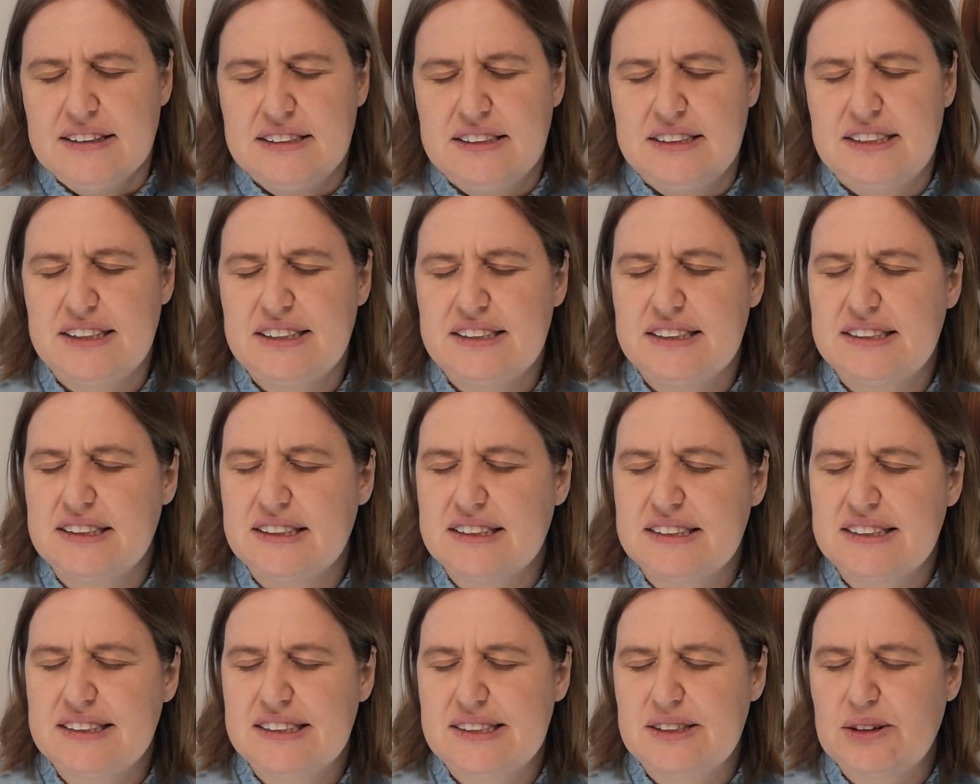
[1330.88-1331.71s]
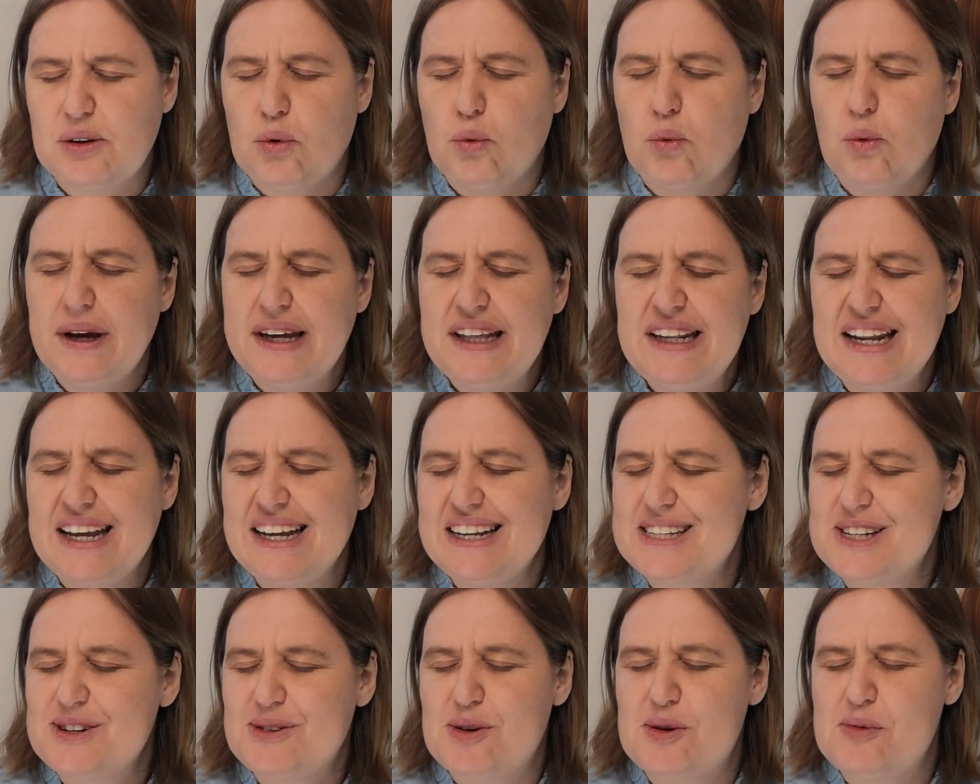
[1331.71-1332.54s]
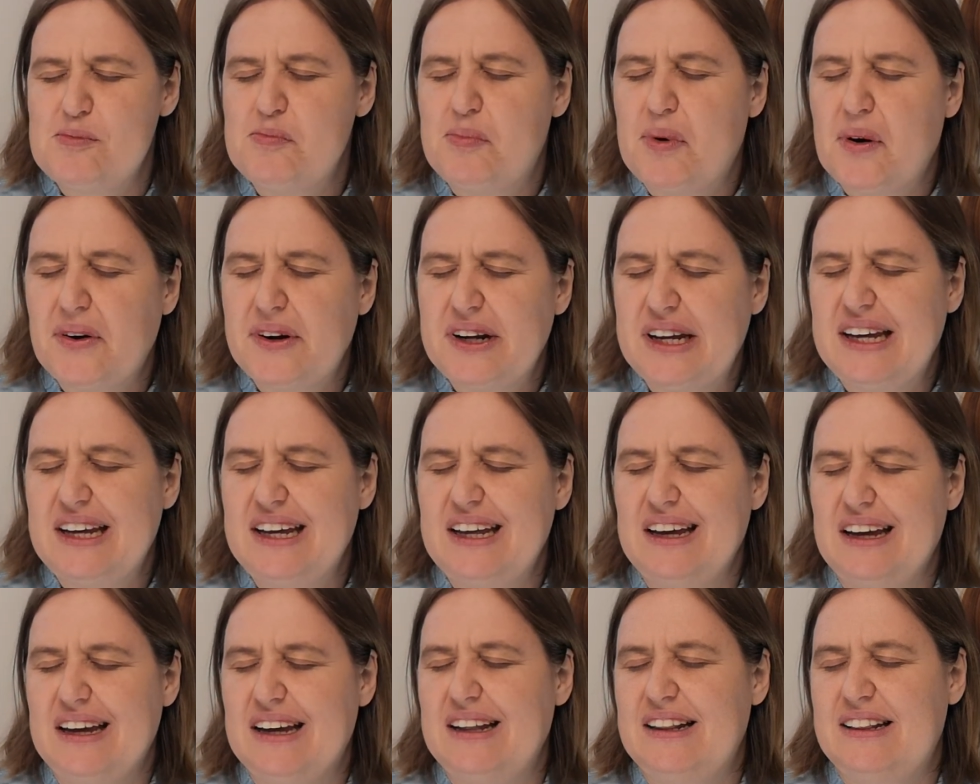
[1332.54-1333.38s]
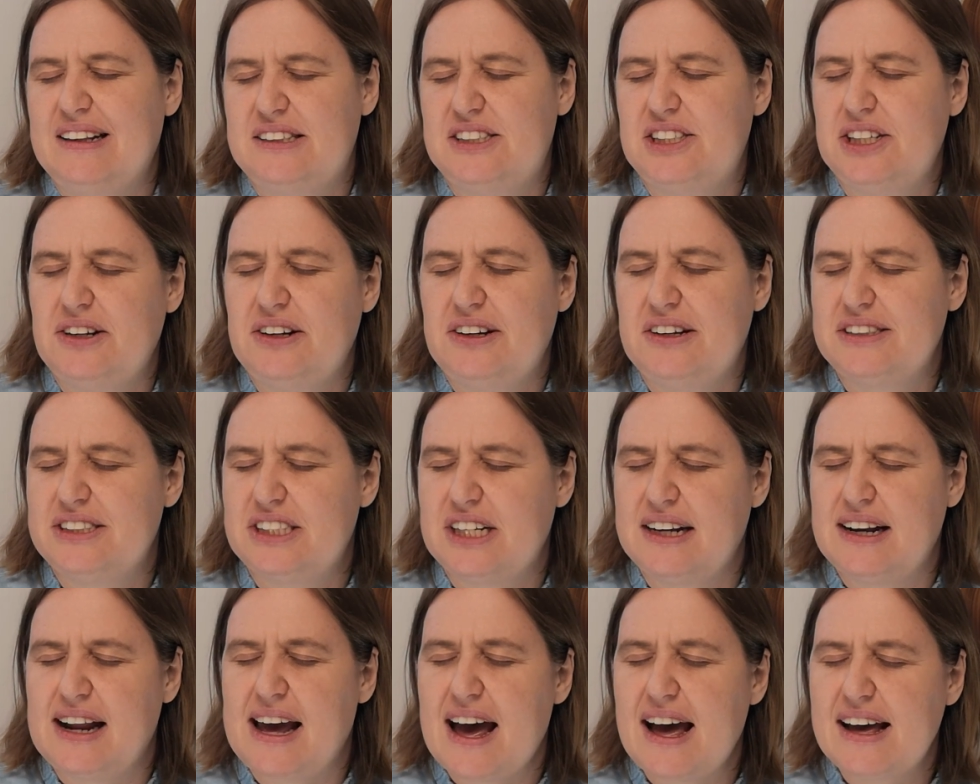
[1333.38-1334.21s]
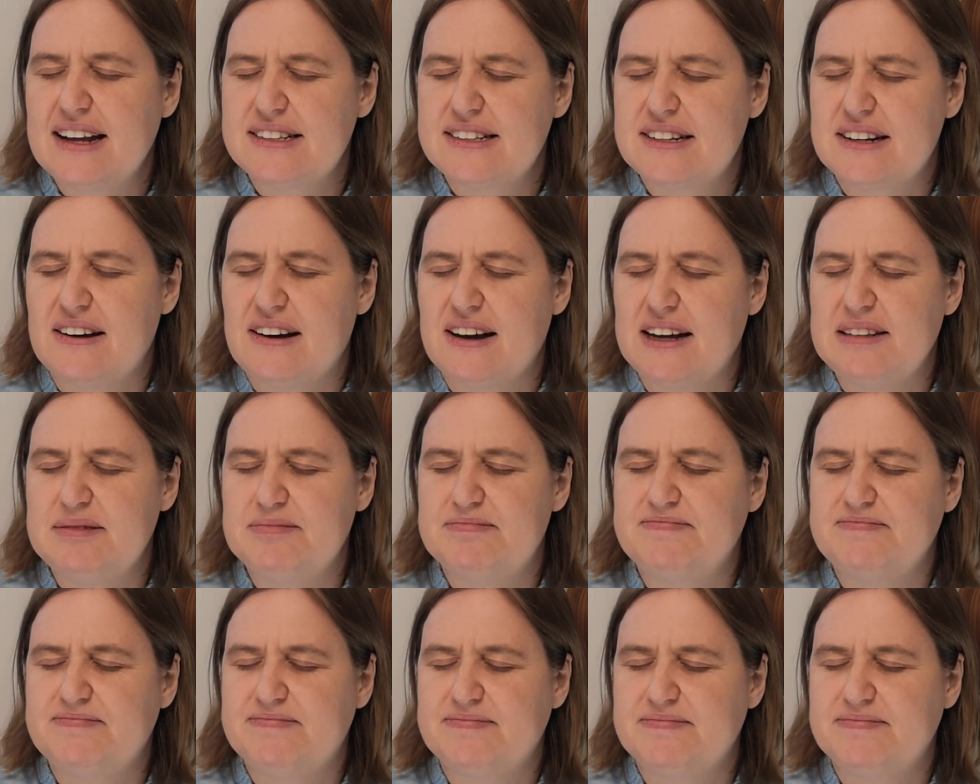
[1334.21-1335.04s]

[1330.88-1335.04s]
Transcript: Jesus, we need to embody the church in our time,